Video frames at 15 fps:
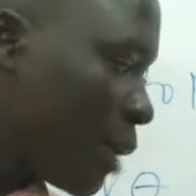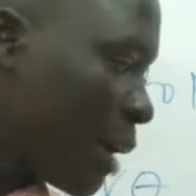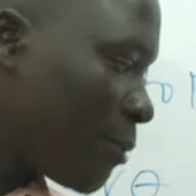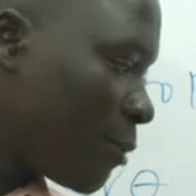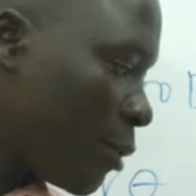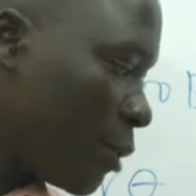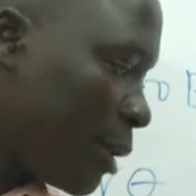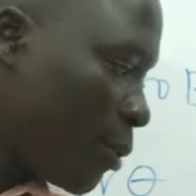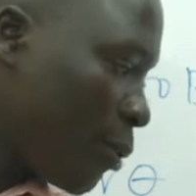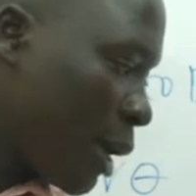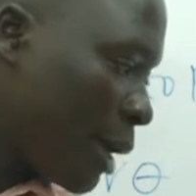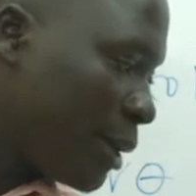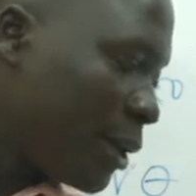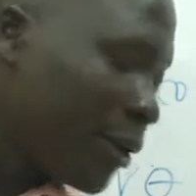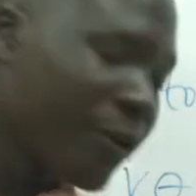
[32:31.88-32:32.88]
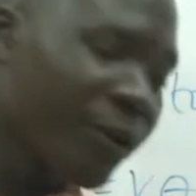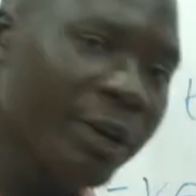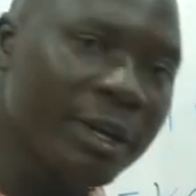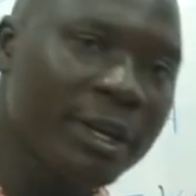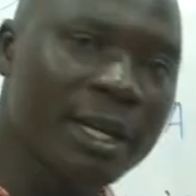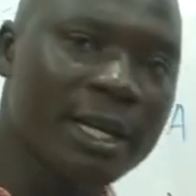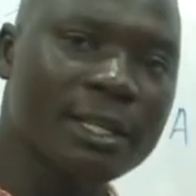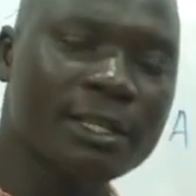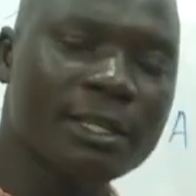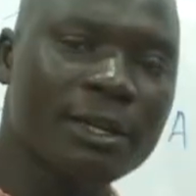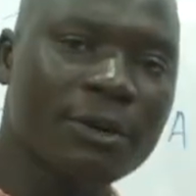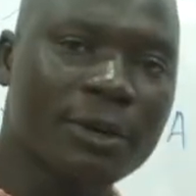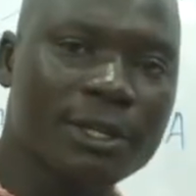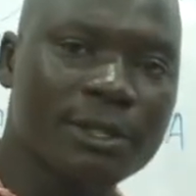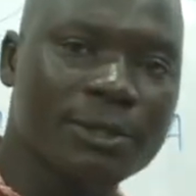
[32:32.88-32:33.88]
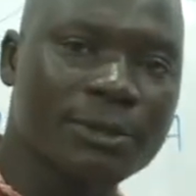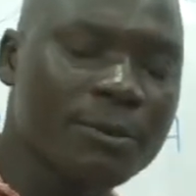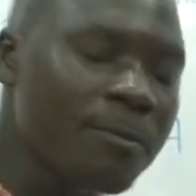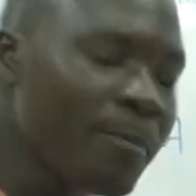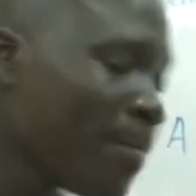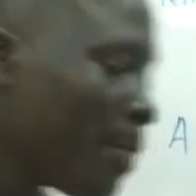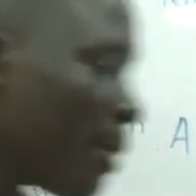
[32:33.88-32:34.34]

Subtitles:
have only 1 degree equals to.